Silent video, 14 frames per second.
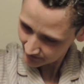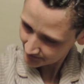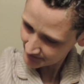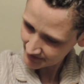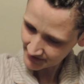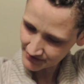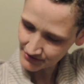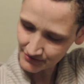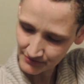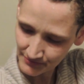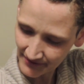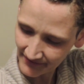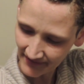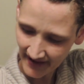all I'm going to do
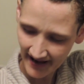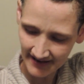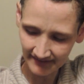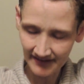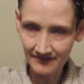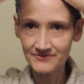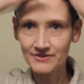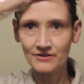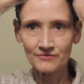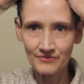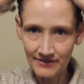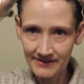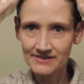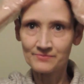with that
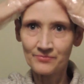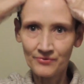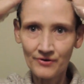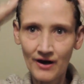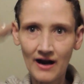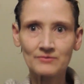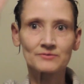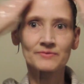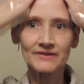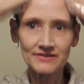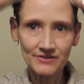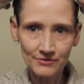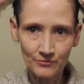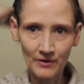leftover is
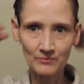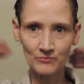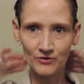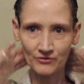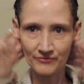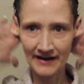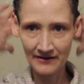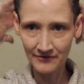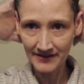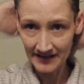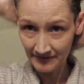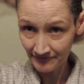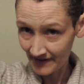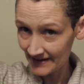probably do one more round
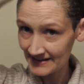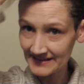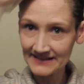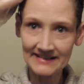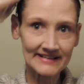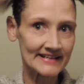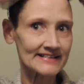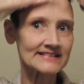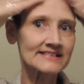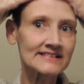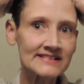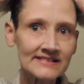if I need it.